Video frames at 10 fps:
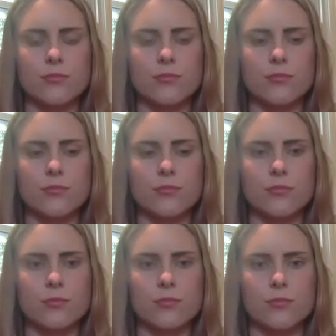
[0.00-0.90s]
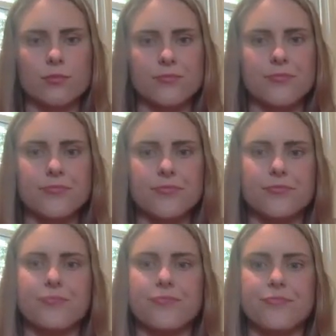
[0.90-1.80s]

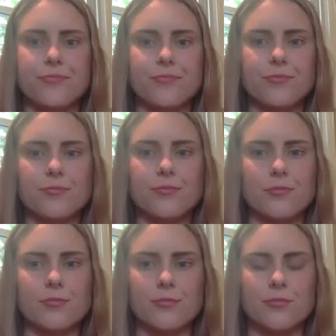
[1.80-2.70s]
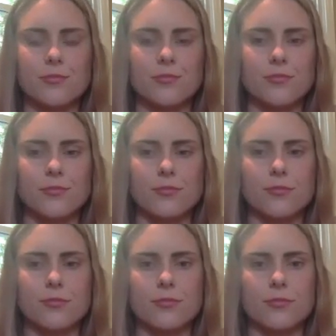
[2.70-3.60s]

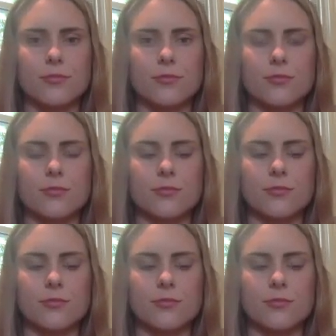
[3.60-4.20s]
[no speech]